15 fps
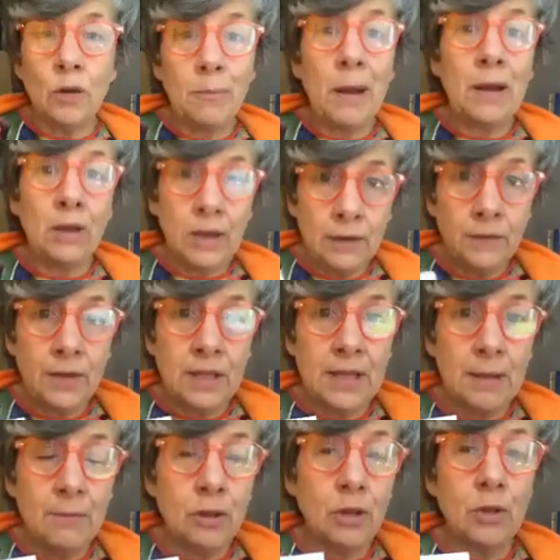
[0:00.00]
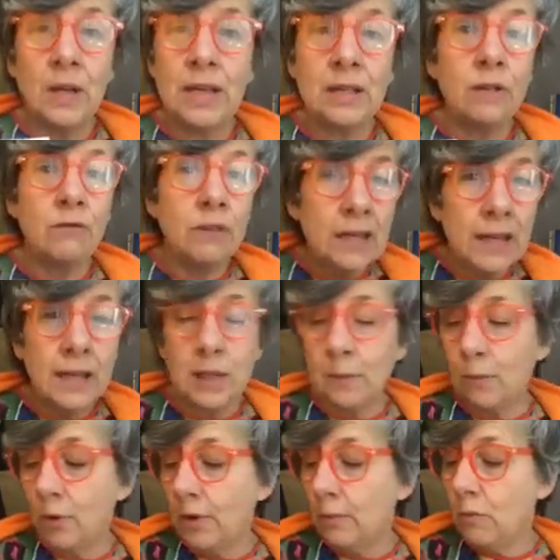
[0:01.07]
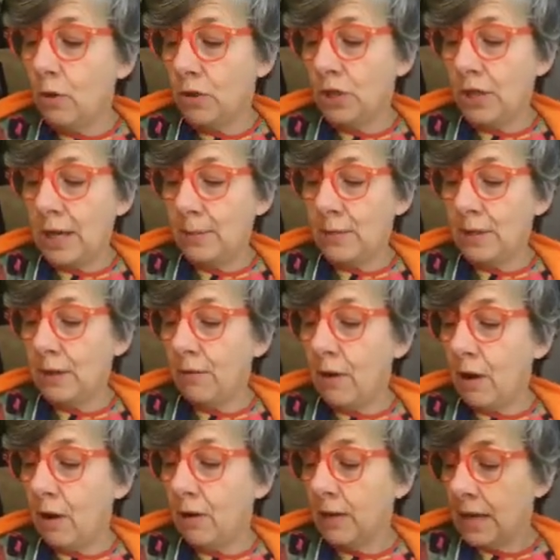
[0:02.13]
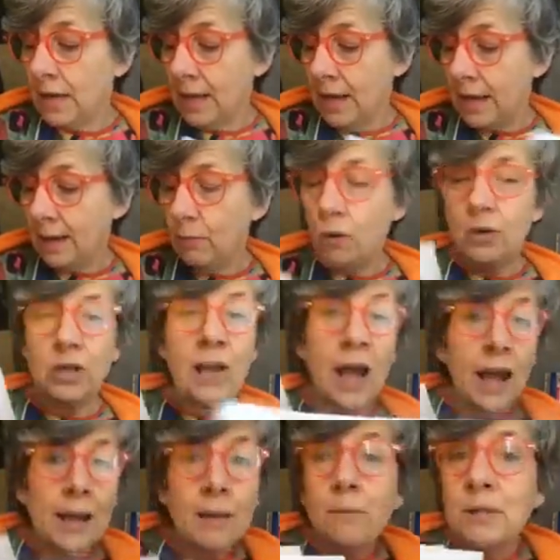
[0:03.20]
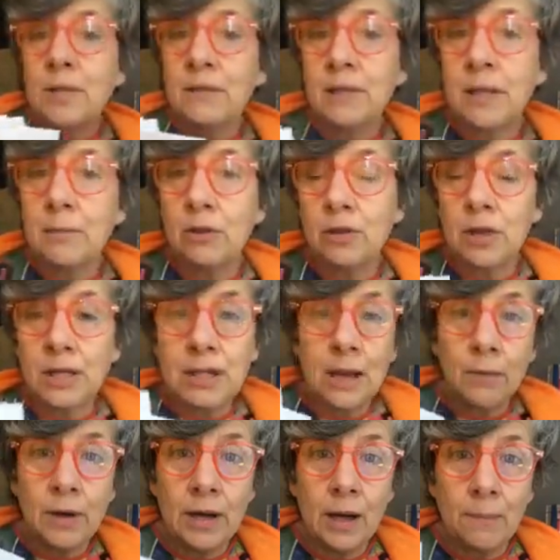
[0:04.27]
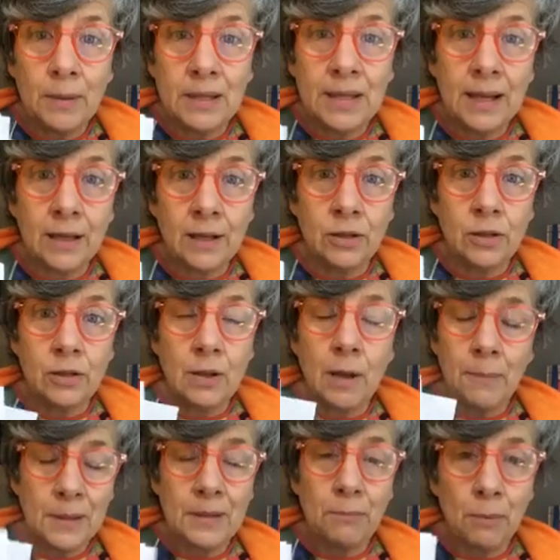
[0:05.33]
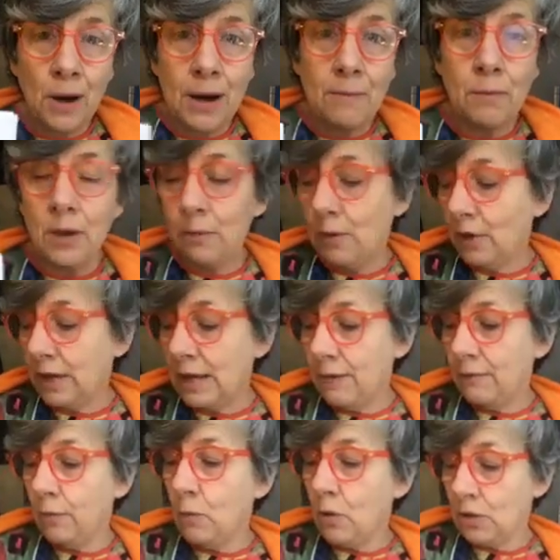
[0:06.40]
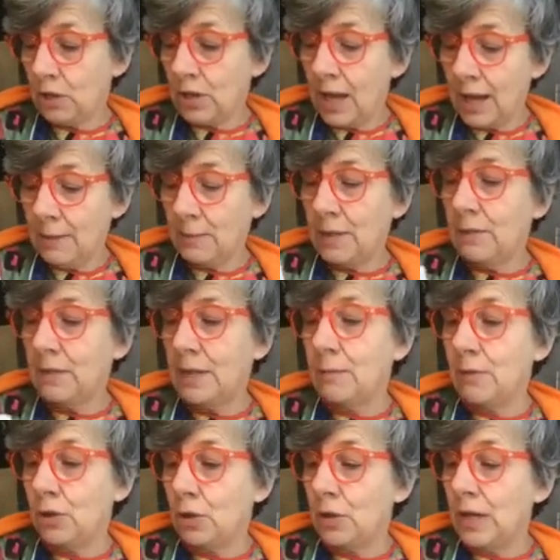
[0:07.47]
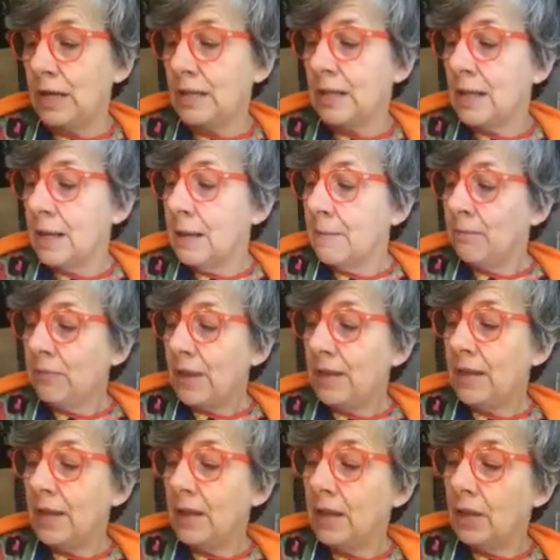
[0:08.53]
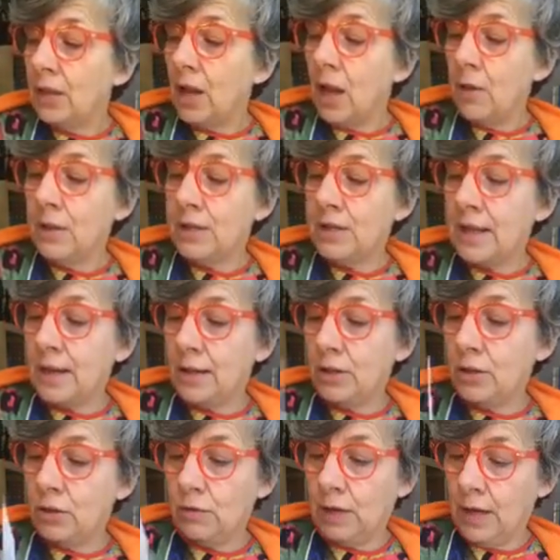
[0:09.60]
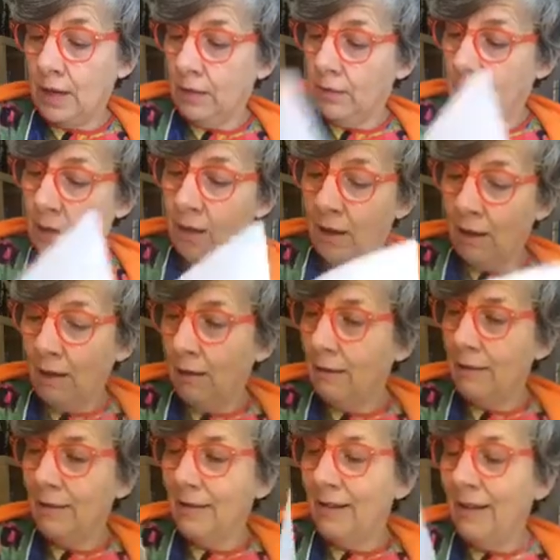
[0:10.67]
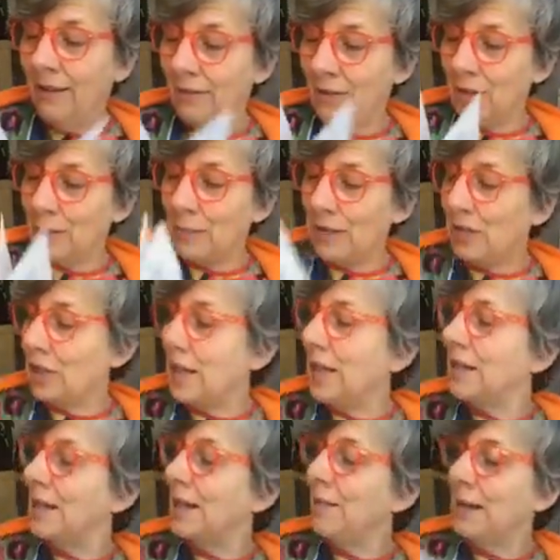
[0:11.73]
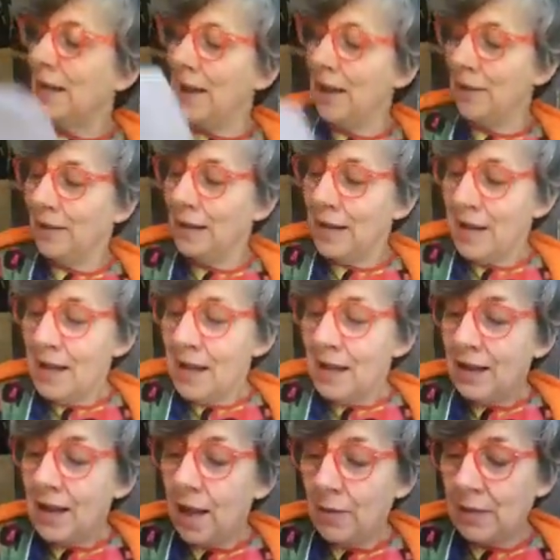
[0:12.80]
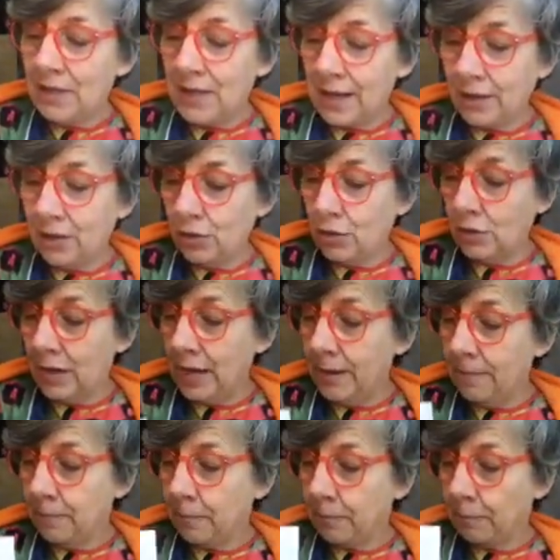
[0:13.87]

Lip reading: all about looking for the symmetries and really exploring what shapes there are, what types of symmetries. Now we're in upper primary, we're looking for what types of symmetries. And then in lower secondary, I've lost my sheet, here we go. Lower secondary,